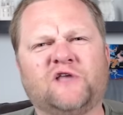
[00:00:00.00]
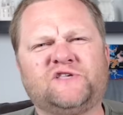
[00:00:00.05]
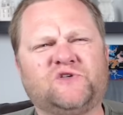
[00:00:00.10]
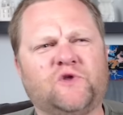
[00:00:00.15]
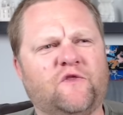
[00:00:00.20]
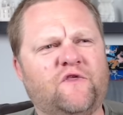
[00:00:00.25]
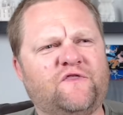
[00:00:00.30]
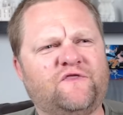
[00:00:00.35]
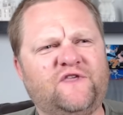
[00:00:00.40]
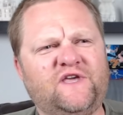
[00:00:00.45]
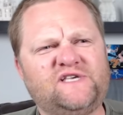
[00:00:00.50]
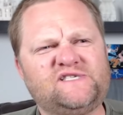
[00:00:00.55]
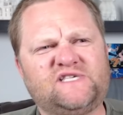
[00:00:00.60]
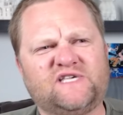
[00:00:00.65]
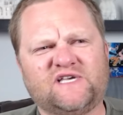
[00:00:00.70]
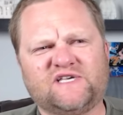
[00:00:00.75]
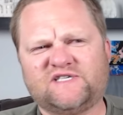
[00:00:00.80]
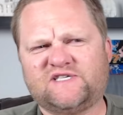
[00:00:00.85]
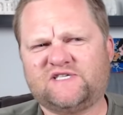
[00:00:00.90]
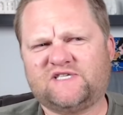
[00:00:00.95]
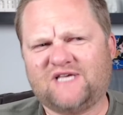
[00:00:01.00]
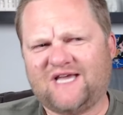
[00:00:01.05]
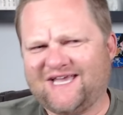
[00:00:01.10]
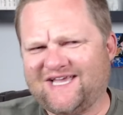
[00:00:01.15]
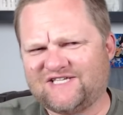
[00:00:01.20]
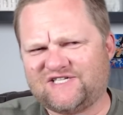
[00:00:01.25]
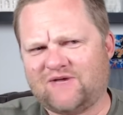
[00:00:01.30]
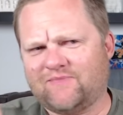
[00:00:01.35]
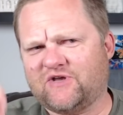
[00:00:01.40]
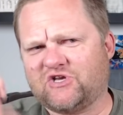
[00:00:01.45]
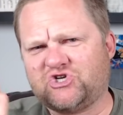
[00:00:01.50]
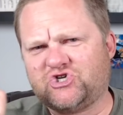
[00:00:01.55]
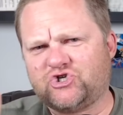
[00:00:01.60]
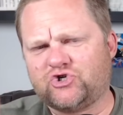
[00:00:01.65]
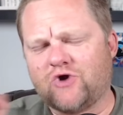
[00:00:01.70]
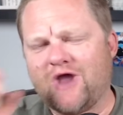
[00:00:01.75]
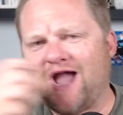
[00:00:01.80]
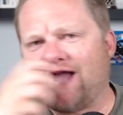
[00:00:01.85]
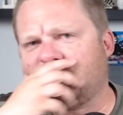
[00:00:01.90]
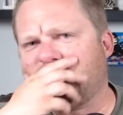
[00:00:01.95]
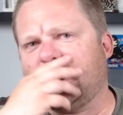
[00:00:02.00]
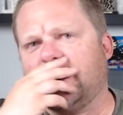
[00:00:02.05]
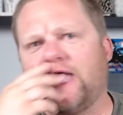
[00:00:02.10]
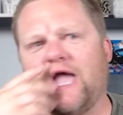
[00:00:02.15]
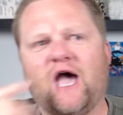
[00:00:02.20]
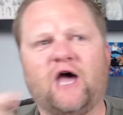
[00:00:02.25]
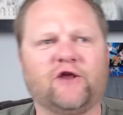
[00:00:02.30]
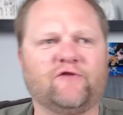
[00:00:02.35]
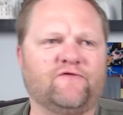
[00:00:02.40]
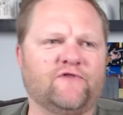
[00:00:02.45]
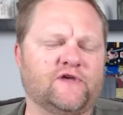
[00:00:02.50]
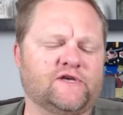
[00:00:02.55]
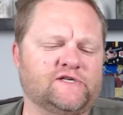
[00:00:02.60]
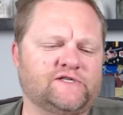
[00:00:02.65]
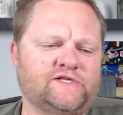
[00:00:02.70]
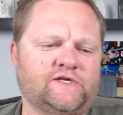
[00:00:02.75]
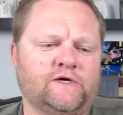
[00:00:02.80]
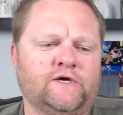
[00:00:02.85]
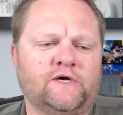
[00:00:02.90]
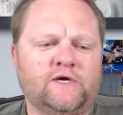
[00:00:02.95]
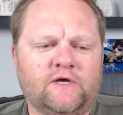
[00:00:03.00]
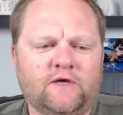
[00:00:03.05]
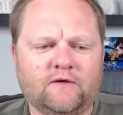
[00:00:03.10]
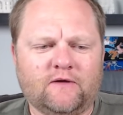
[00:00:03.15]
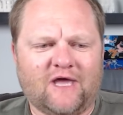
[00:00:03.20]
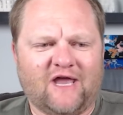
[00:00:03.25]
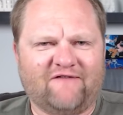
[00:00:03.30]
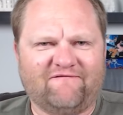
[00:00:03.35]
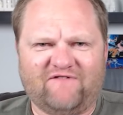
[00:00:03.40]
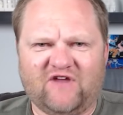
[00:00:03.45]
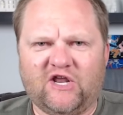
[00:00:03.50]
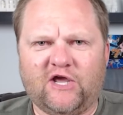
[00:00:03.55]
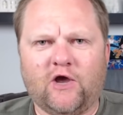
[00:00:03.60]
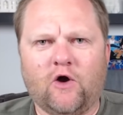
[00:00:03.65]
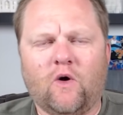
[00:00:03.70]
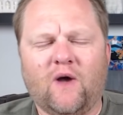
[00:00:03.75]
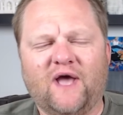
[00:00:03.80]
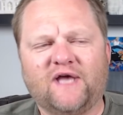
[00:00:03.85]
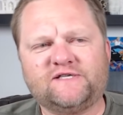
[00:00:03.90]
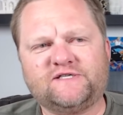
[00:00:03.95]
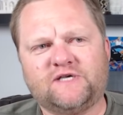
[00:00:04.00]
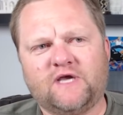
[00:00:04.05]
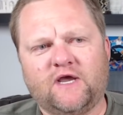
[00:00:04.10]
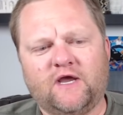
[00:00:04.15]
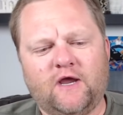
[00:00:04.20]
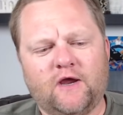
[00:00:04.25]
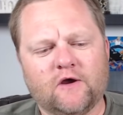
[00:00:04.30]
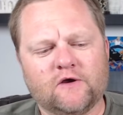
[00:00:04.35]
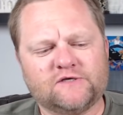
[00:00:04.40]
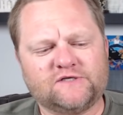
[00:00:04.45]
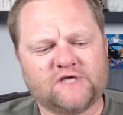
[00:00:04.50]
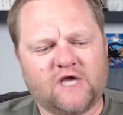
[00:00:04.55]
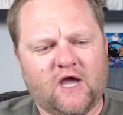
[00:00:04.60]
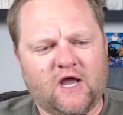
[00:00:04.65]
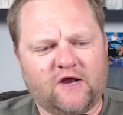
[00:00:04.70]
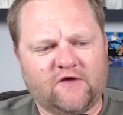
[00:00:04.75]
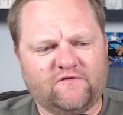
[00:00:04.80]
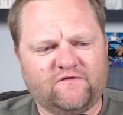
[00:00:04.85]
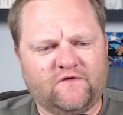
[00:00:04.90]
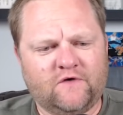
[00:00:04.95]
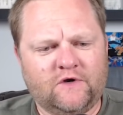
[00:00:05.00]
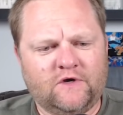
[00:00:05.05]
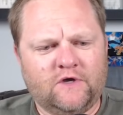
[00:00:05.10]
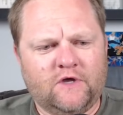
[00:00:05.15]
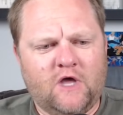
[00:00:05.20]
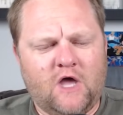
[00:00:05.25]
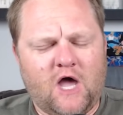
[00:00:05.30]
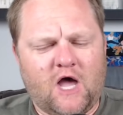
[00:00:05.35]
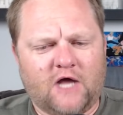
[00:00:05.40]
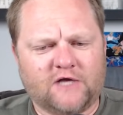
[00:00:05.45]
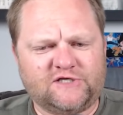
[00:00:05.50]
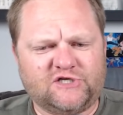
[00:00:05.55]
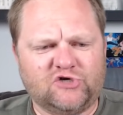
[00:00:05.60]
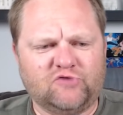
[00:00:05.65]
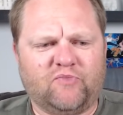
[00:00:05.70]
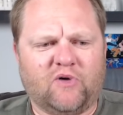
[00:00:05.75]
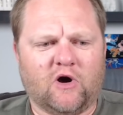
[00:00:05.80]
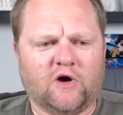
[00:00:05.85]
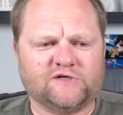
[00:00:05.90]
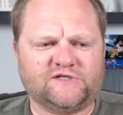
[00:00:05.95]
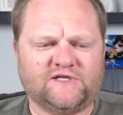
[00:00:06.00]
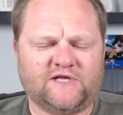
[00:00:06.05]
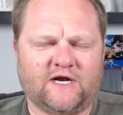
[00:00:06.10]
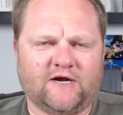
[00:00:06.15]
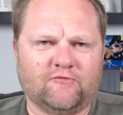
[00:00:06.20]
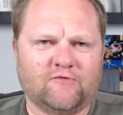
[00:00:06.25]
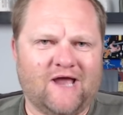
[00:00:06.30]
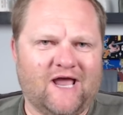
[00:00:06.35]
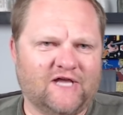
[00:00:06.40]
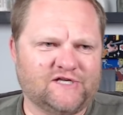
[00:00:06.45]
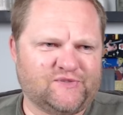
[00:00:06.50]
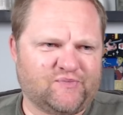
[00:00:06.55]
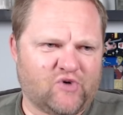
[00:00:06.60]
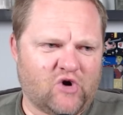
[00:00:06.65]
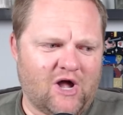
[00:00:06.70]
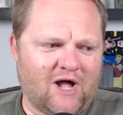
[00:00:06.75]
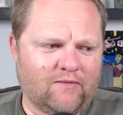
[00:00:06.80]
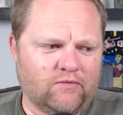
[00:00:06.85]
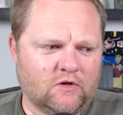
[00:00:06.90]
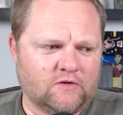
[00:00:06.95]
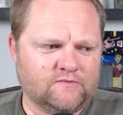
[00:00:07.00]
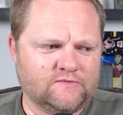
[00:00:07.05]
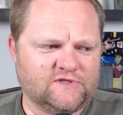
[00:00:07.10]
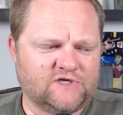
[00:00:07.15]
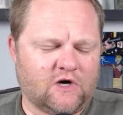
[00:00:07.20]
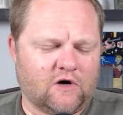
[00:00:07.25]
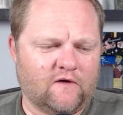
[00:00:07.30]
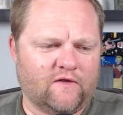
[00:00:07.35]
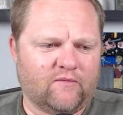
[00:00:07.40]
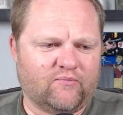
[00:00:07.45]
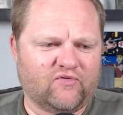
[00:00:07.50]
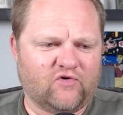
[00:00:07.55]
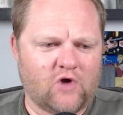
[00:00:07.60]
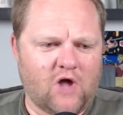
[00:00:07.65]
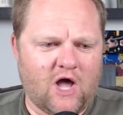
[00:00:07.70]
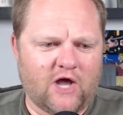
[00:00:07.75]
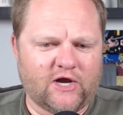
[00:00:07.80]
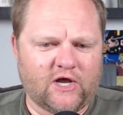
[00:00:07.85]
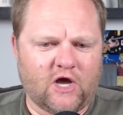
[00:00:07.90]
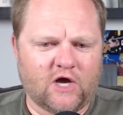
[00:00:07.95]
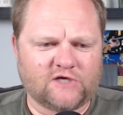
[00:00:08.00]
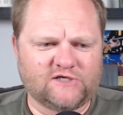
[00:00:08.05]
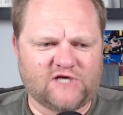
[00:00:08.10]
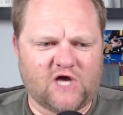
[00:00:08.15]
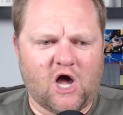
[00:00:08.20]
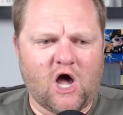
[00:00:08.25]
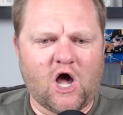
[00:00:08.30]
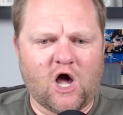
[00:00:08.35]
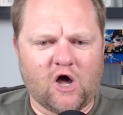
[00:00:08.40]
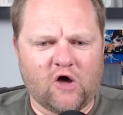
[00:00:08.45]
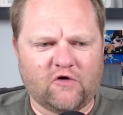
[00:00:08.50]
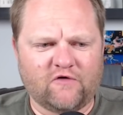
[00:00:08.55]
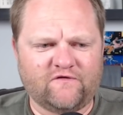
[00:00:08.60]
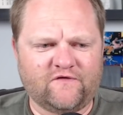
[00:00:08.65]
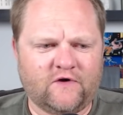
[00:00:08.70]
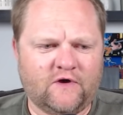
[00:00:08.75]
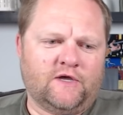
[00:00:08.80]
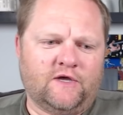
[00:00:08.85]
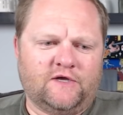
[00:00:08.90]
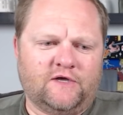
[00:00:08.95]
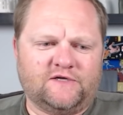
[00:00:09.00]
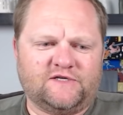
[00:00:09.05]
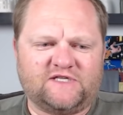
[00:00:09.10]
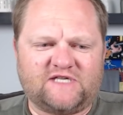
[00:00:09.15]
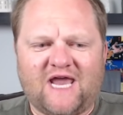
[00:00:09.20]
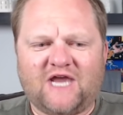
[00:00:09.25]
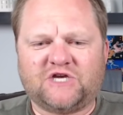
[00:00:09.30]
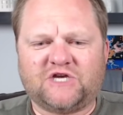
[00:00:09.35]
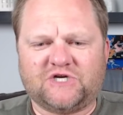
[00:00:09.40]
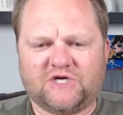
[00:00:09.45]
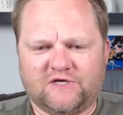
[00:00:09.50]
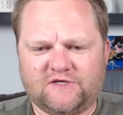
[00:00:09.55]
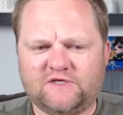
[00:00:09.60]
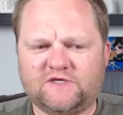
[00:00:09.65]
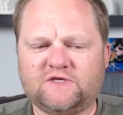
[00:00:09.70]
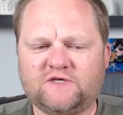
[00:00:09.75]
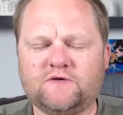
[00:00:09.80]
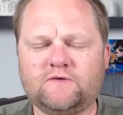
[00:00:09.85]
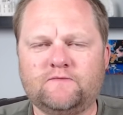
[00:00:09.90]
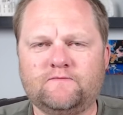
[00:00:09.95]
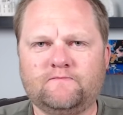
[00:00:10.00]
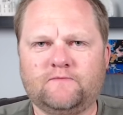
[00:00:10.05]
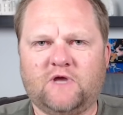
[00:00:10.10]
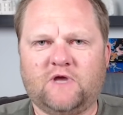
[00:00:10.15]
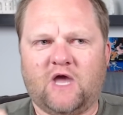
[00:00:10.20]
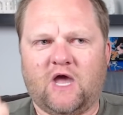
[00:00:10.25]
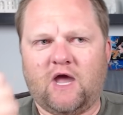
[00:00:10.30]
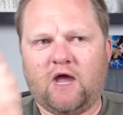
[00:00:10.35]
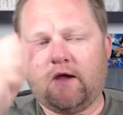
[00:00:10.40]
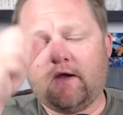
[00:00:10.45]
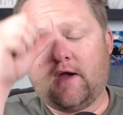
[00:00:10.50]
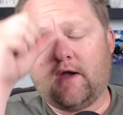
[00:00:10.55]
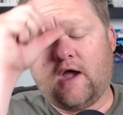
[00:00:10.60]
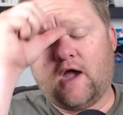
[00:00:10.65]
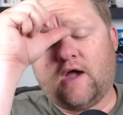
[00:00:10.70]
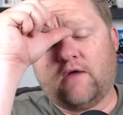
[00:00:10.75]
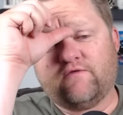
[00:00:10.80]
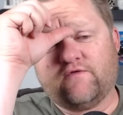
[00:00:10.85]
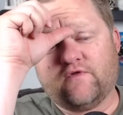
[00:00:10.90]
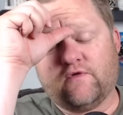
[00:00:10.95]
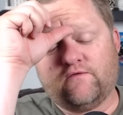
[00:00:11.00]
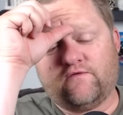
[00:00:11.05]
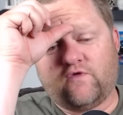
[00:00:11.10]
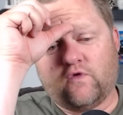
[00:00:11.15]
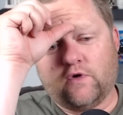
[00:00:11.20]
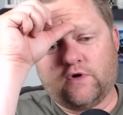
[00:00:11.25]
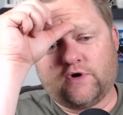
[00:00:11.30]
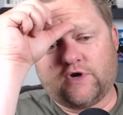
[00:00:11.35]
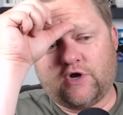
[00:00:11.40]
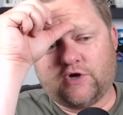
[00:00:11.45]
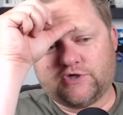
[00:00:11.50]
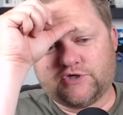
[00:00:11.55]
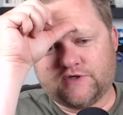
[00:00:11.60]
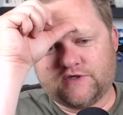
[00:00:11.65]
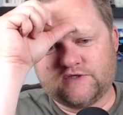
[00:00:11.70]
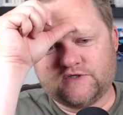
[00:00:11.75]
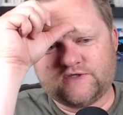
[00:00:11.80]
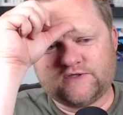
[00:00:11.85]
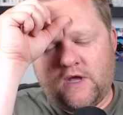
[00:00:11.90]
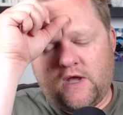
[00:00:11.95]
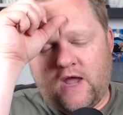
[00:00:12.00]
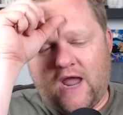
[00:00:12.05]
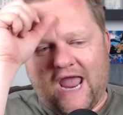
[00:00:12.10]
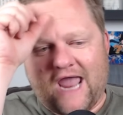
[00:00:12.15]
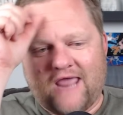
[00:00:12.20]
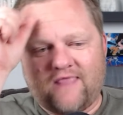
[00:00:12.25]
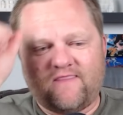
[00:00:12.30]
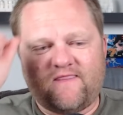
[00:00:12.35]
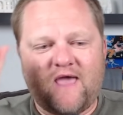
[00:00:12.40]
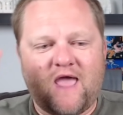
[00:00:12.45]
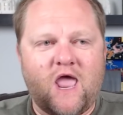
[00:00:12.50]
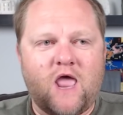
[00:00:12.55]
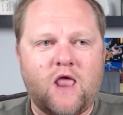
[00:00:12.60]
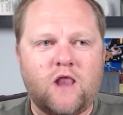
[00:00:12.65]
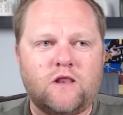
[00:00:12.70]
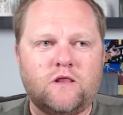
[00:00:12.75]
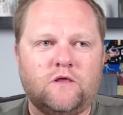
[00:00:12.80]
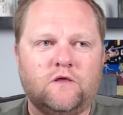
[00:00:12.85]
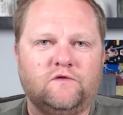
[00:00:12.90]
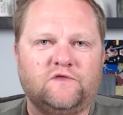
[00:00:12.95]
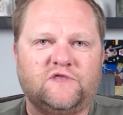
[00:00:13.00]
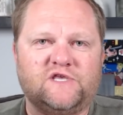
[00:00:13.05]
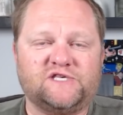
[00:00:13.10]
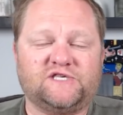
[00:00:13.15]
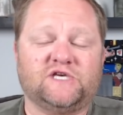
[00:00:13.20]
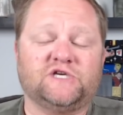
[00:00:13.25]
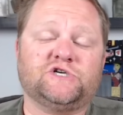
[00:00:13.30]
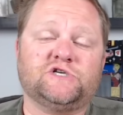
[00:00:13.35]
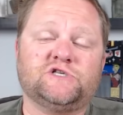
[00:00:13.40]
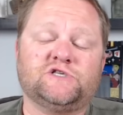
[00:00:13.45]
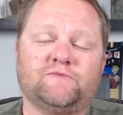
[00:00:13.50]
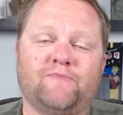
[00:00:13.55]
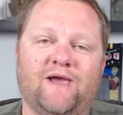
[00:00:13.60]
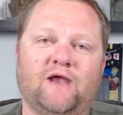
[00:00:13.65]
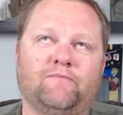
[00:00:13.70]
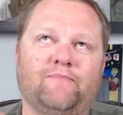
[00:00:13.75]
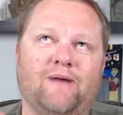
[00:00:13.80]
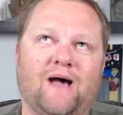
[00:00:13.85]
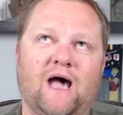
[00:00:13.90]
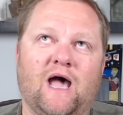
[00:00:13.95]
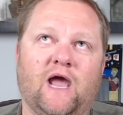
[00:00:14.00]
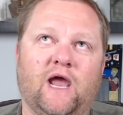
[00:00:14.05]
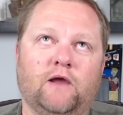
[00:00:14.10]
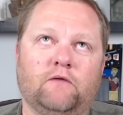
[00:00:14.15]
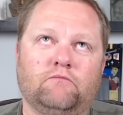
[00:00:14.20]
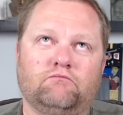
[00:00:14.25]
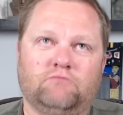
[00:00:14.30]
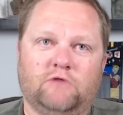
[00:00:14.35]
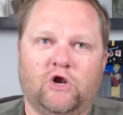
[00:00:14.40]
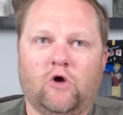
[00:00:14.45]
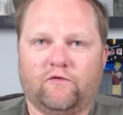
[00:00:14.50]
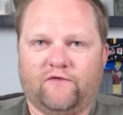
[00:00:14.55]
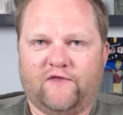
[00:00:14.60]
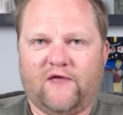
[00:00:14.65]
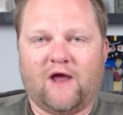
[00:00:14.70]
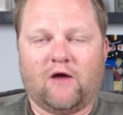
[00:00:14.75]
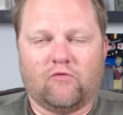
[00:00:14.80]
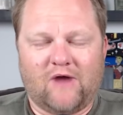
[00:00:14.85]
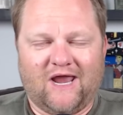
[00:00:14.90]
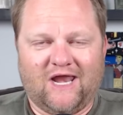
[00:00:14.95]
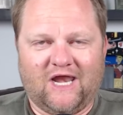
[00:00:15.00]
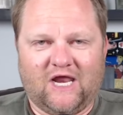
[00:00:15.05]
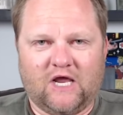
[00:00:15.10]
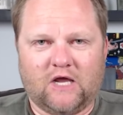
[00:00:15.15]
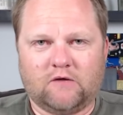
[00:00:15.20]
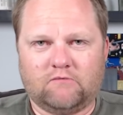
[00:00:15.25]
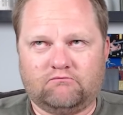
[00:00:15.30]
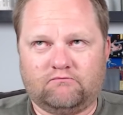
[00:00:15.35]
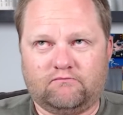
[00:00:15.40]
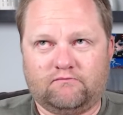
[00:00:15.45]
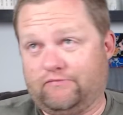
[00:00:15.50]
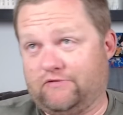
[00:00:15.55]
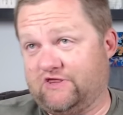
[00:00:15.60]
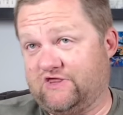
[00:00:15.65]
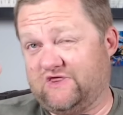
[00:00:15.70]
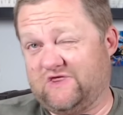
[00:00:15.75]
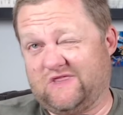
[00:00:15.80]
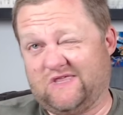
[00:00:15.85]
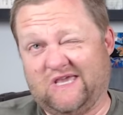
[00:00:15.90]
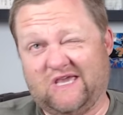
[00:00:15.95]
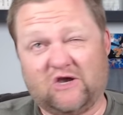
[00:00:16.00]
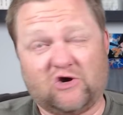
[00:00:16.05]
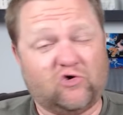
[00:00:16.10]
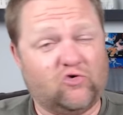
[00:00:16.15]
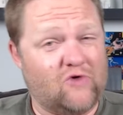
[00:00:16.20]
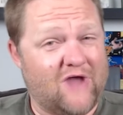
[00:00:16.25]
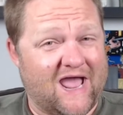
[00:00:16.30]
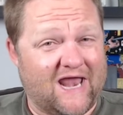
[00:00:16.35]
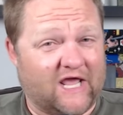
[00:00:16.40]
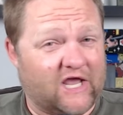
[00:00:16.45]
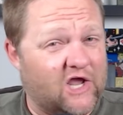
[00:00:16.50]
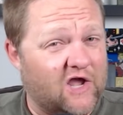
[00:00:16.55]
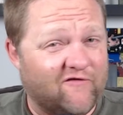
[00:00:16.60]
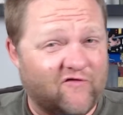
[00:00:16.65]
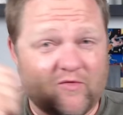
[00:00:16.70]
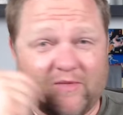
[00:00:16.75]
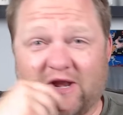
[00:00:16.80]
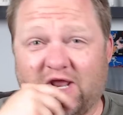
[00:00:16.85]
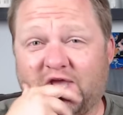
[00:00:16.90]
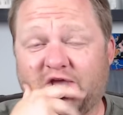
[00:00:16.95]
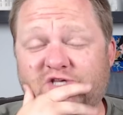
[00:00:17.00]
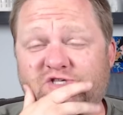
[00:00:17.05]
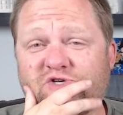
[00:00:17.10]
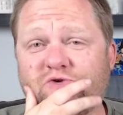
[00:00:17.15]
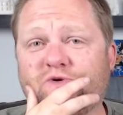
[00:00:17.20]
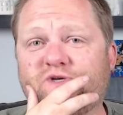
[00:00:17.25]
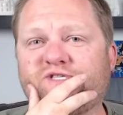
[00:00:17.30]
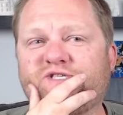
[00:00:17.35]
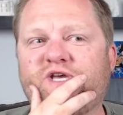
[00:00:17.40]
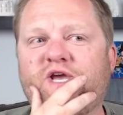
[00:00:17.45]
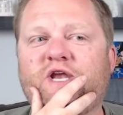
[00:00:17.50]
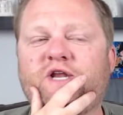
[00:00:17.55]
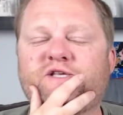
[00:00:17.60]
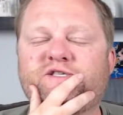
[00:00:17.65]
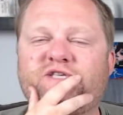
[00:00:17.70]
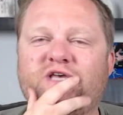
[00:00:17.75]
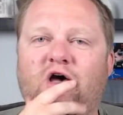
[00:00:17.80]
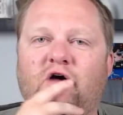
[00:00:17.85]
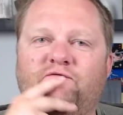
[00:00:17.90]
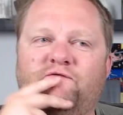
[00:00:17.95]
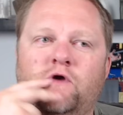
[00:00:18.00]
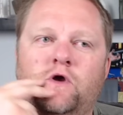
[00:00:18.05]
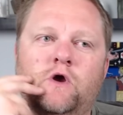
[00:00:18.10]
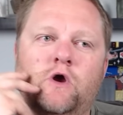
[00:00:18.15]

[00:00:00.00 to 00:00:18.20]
so the thesis I guess I'm extracting out of this kind of video essay here is kind of uh, two parts that Iran's problems are the product of sanctions, okay, uh, from foreign countries, and then decisions made by, you know, the Iranian theocratic government, I guess you would say in itself,